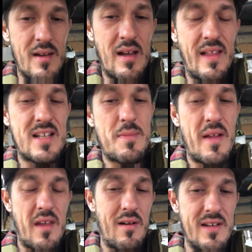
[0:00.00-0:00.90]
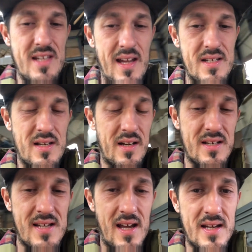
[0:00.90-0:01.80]
And that's about the only taste I can
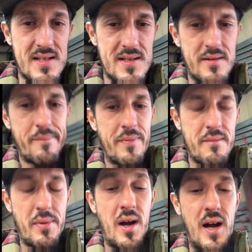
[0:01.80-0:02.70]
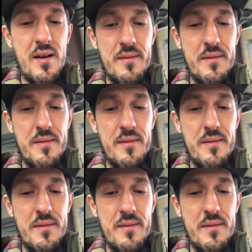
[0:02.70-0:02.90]
taste. But